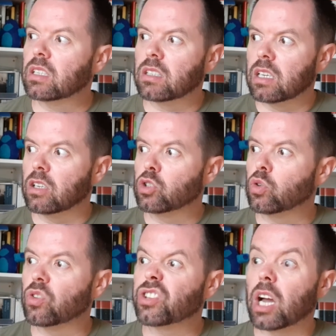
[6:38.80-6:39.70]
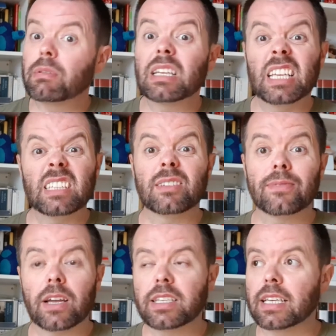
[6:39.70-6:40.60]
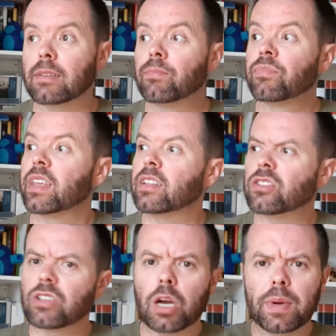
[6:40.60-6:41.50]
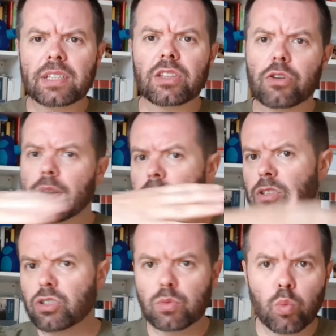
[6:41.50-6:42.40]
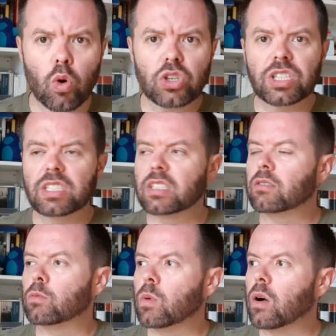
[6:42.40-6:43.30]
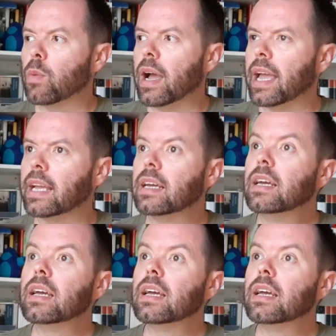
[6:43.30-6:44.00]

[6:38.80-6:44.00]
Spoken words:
a short time can lead to flooding. It doesn't go into the ground, it just washes away.